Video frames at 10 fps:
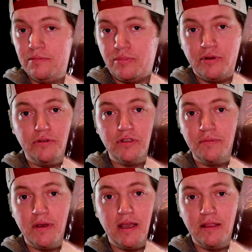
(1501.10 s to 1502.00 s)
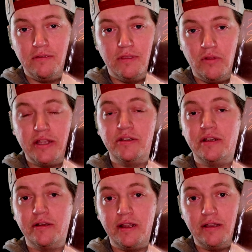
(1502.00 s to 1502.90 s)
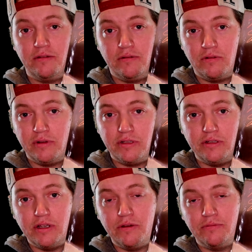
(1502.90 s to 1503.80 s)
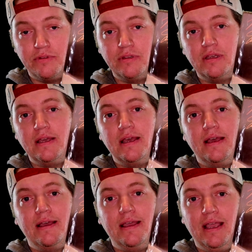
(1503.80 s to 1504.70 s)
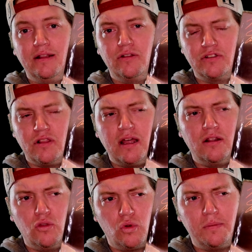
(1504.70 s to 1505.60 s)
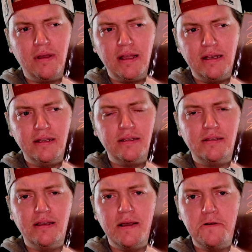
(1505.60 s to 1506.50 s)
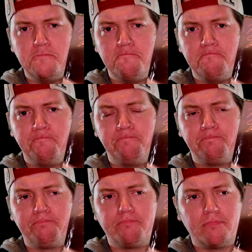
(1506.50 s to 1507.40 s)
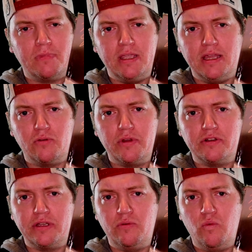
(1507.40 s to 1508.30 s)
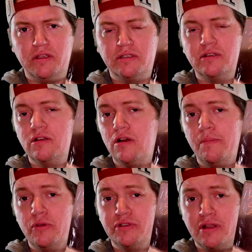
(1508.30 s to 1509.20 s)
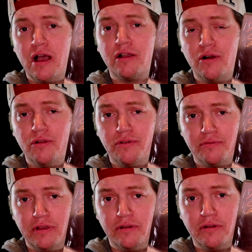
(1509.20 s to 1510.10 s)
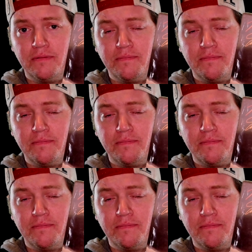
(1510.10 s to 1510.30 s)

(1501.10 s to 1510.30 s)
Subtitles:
produced by the legendary Quincy Jones, and there's a lot of lore behind it. It originally was almost not called Thriller.